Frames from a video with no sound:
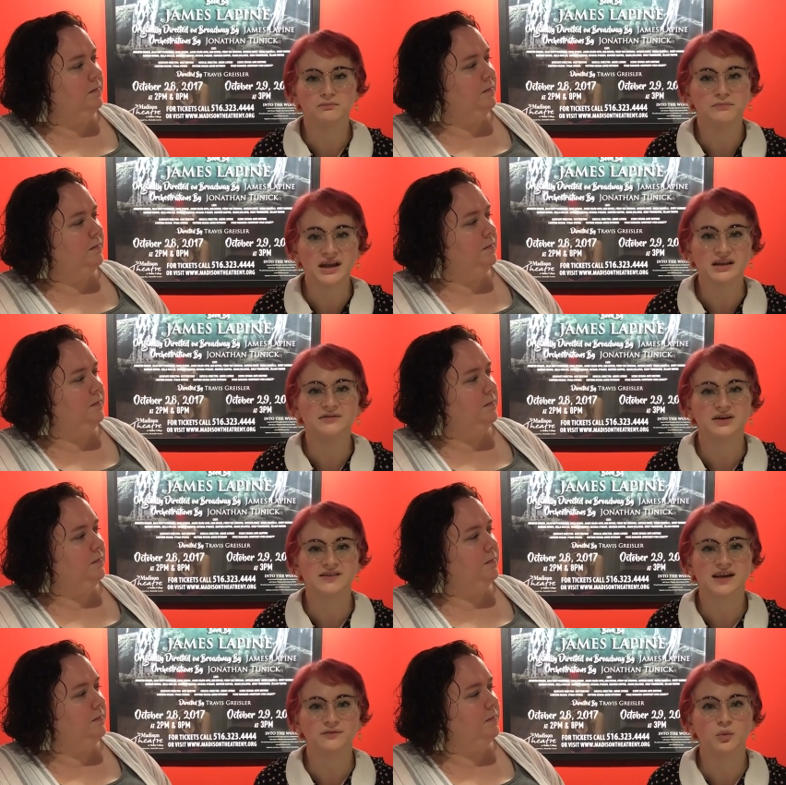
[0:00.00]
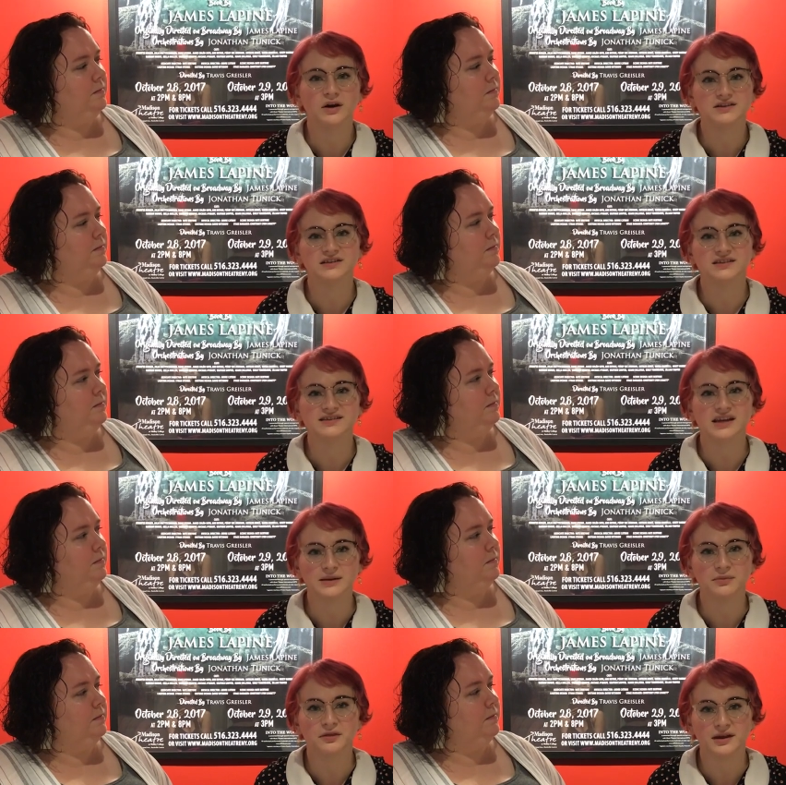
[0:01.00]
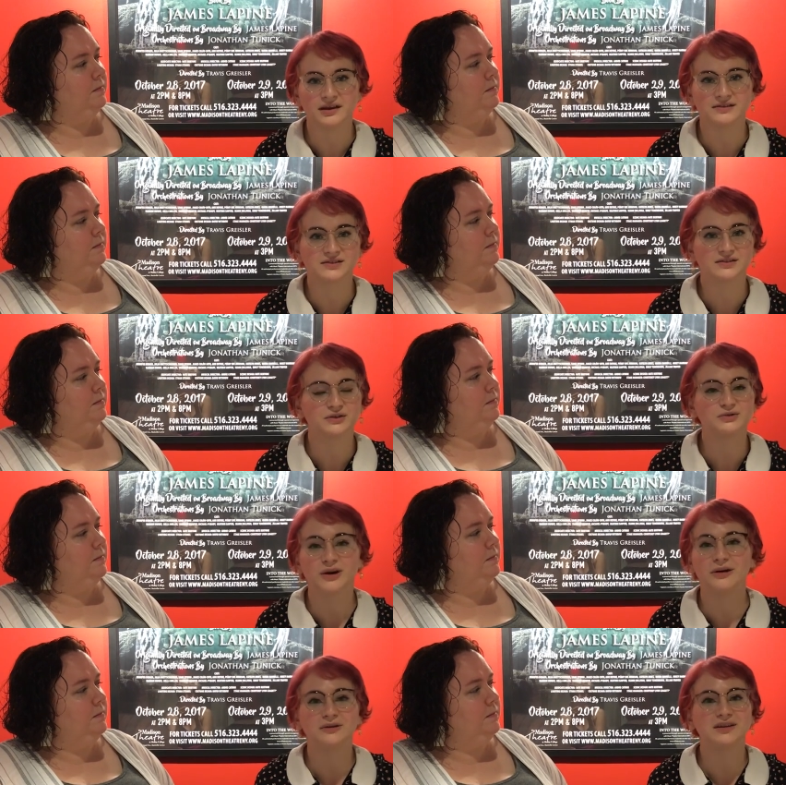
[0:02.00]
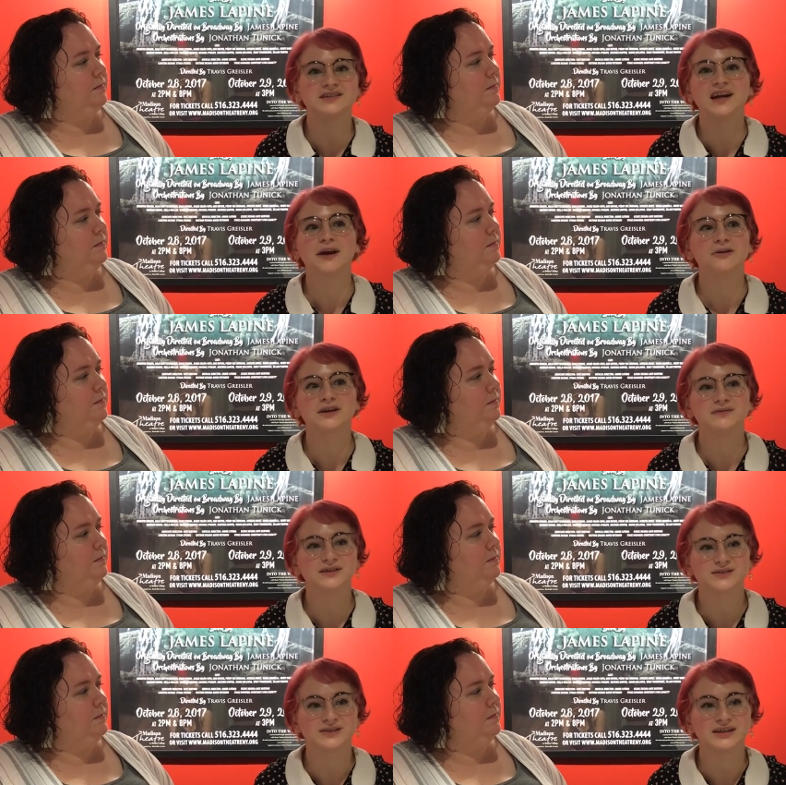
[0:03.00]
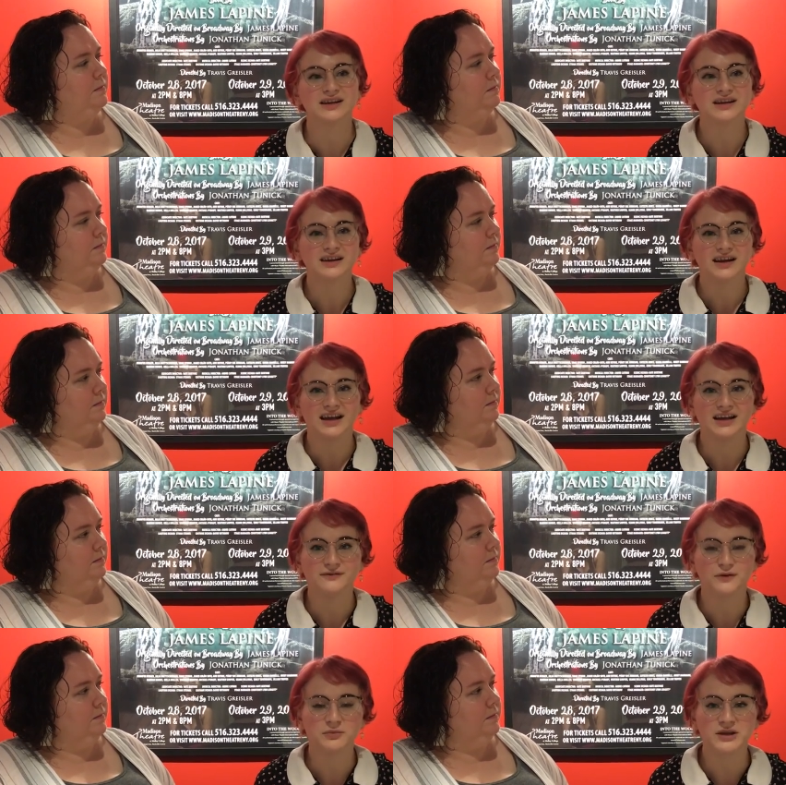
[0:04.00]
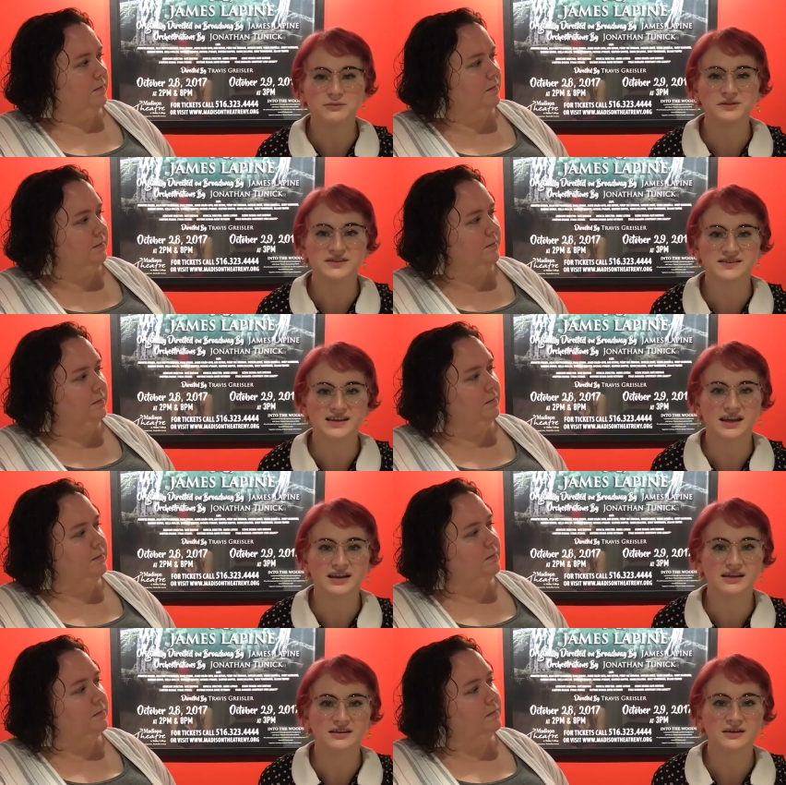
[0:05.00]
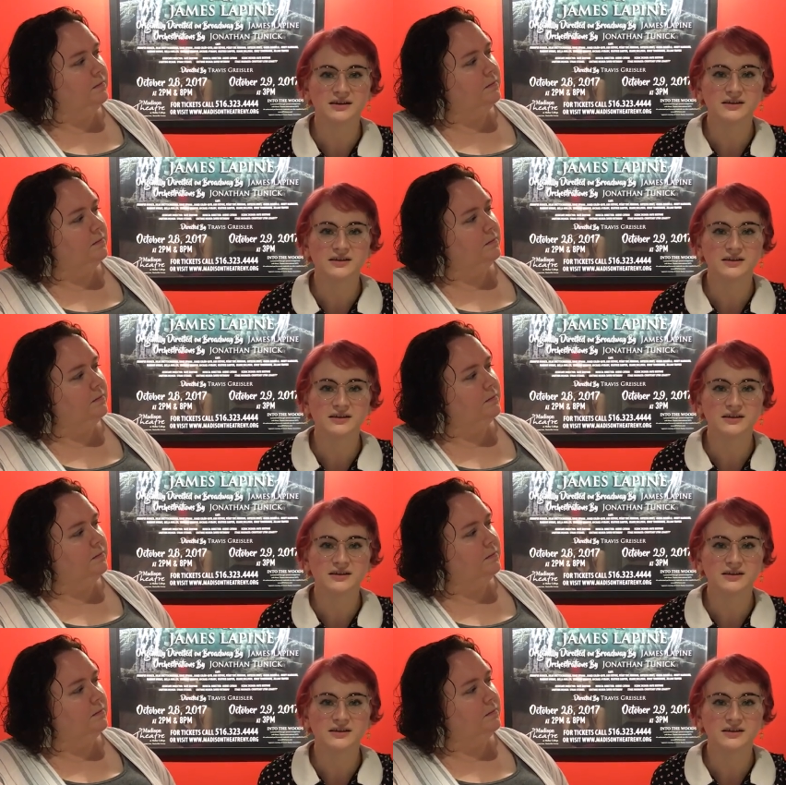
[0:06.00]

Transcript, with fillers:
Speaker 1: many of us have wanted the same things throughout the entirety of history. And for people to say,